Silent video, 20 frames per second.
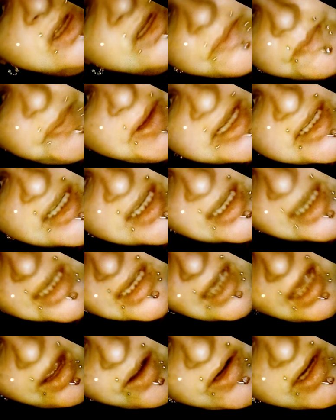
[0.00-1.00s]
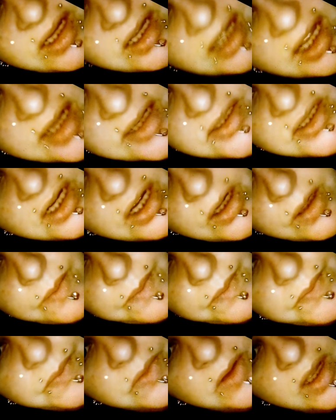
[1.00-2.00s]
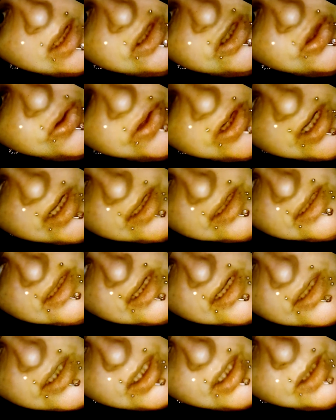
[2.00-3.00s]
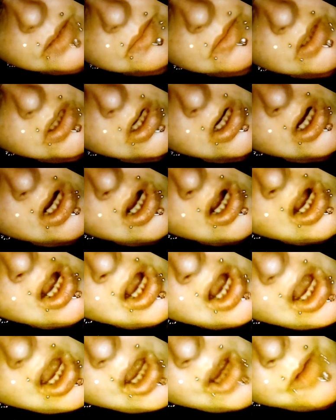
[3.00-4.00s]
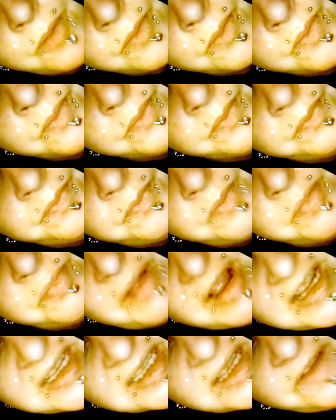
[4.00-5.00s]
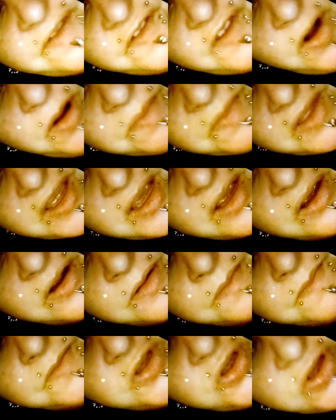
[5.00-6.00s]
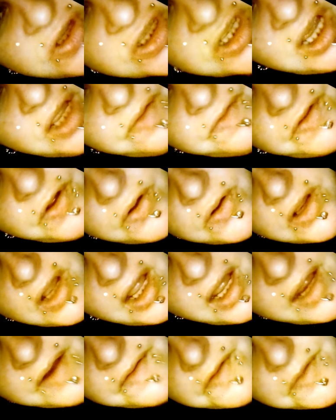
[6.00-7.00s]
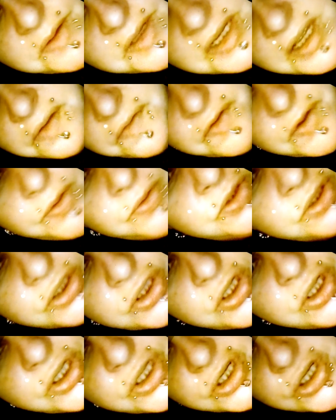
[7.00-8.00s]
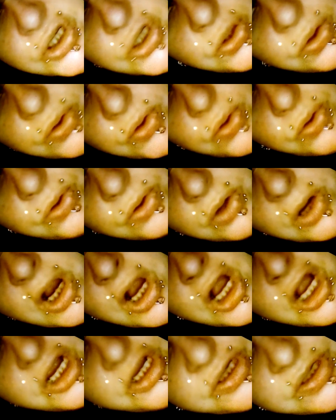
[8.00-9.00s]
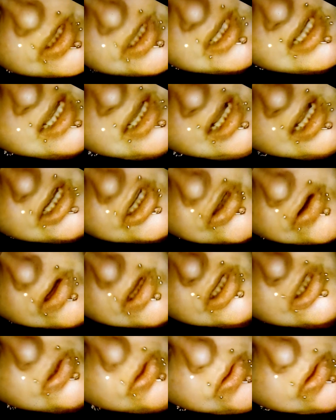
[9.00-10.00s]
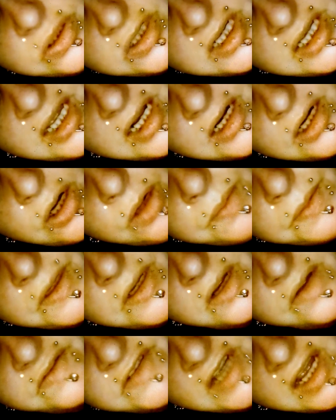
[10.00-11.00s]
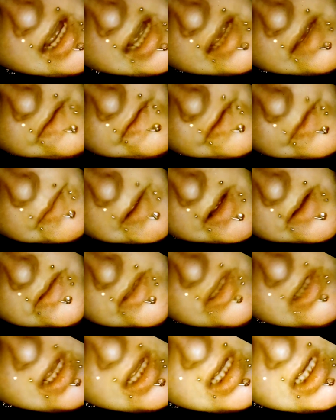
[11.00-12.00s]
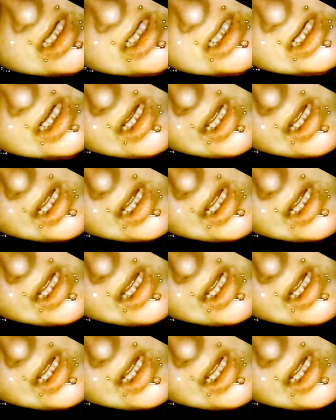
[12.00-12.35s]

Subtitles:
Basic accounting and sorting system. But basically from there to the telephone line, from the telephone to the door, to an electronic door to get it open, you have to hack it from outside.